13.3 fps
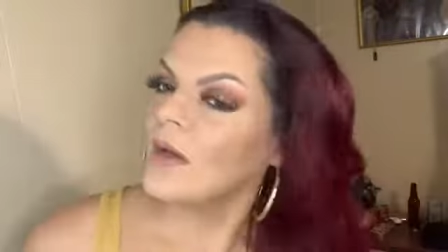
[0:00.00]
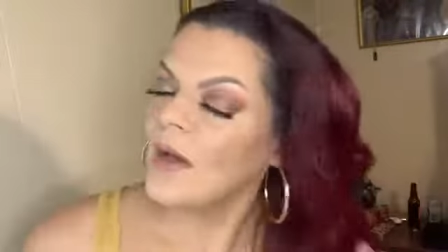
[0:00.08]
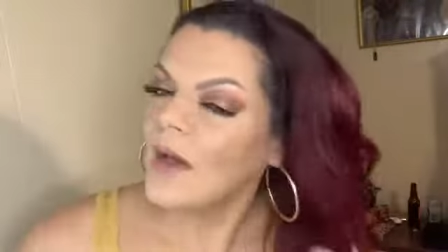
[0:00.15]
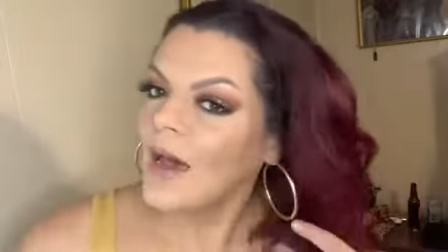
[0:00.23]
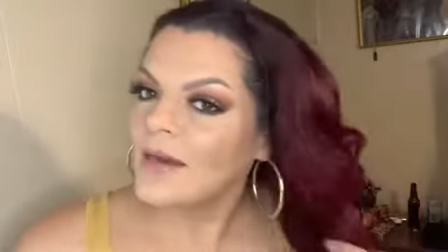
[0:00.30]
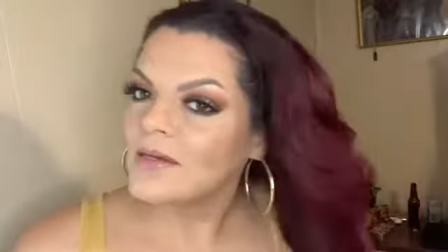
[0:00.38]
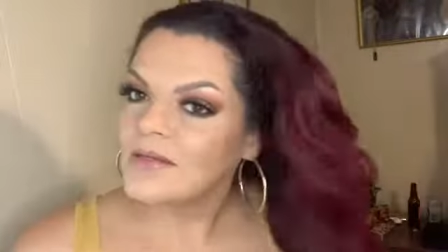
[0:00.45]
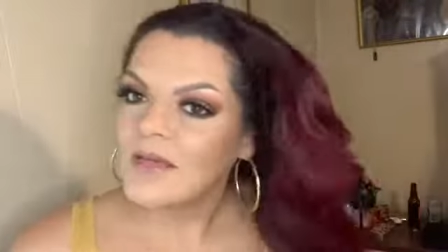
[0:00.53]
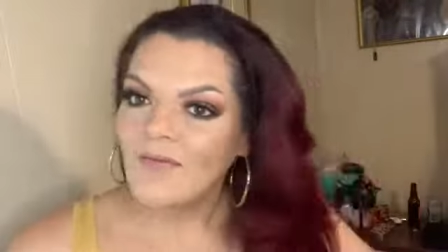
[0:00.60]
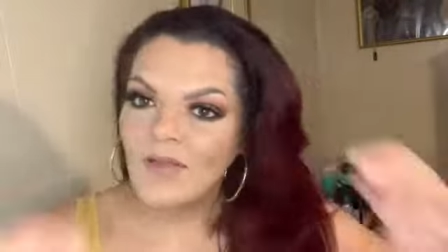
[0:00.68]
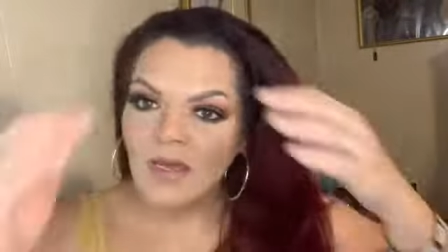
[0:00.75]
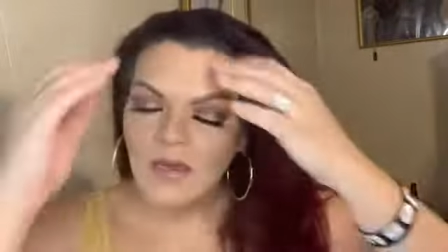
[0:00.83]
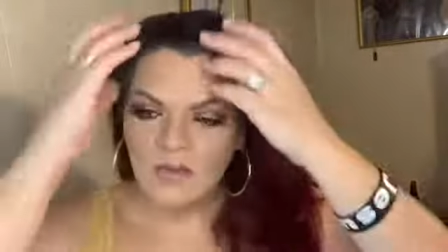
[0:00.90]
I just have
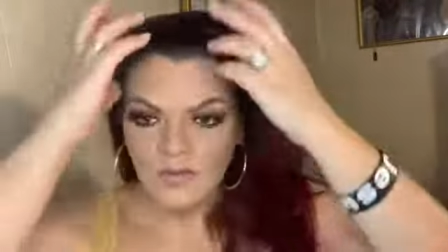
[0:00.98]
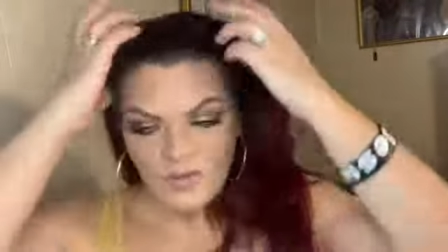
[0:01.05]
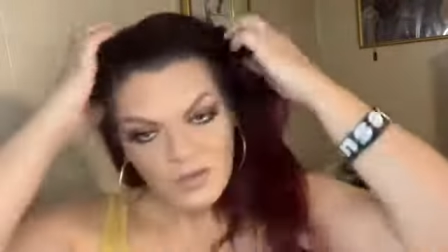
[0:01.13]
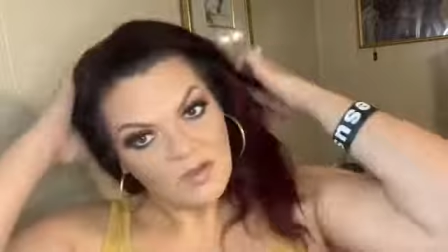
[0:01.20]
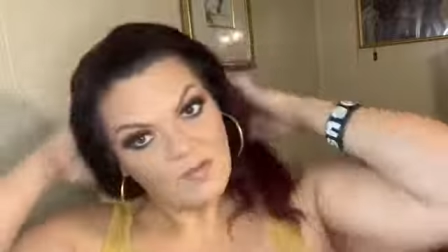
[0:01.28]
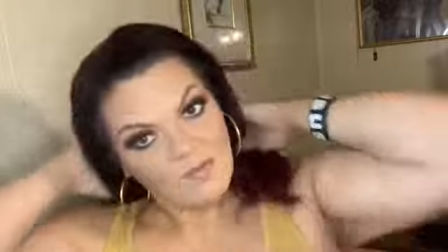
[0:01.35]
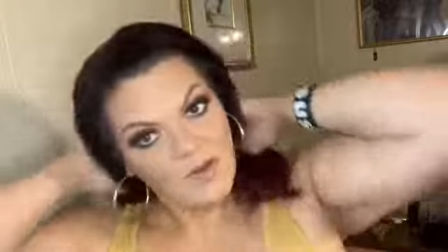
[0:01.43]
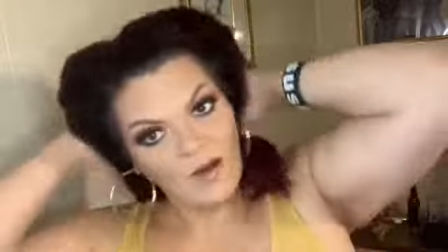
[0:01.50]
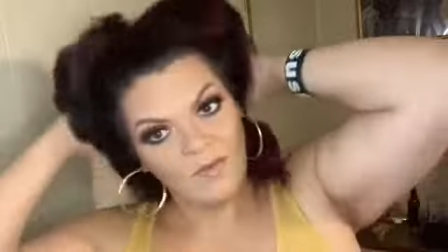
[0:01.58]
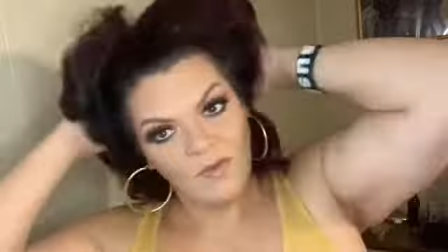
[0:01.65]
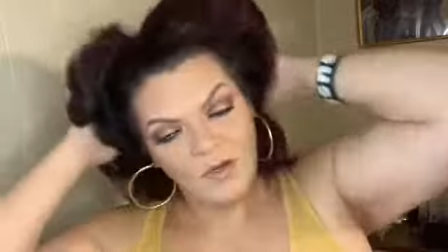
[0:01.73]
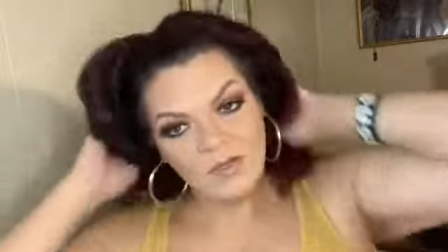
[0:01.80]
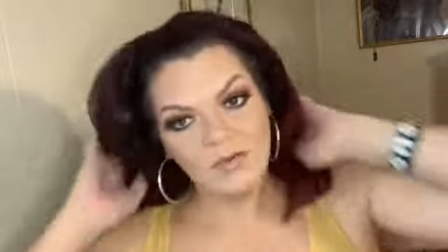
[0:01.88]
to get used to them, but I
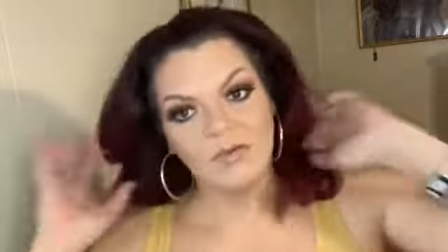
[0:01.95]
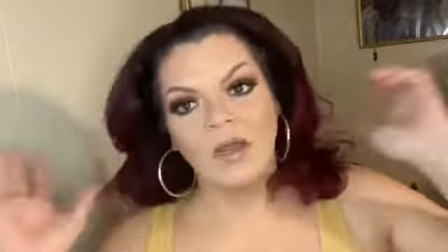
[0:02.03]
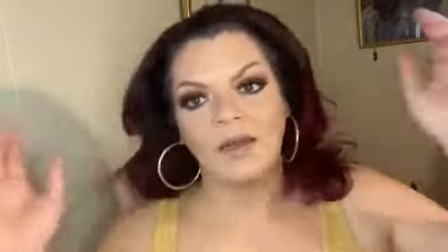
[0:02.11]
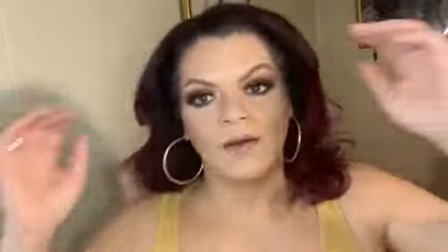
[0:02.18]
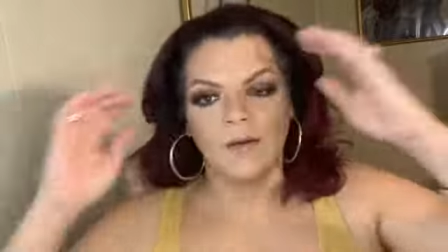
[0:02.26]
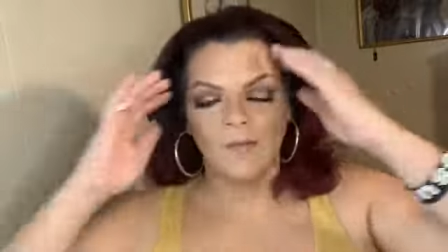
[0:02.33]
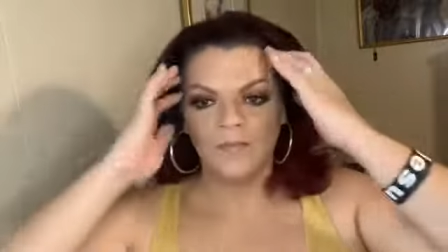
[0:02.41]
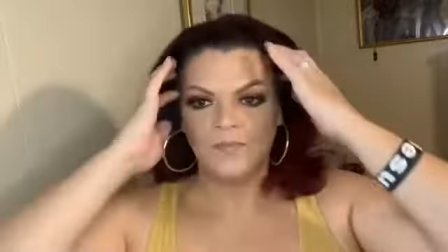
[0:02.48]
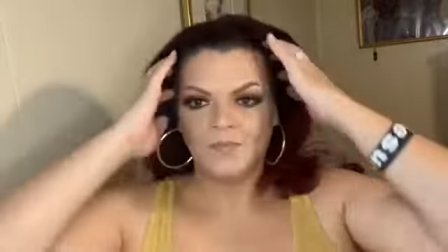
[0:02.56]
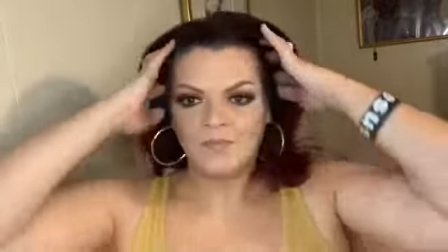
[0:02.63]
really do like them.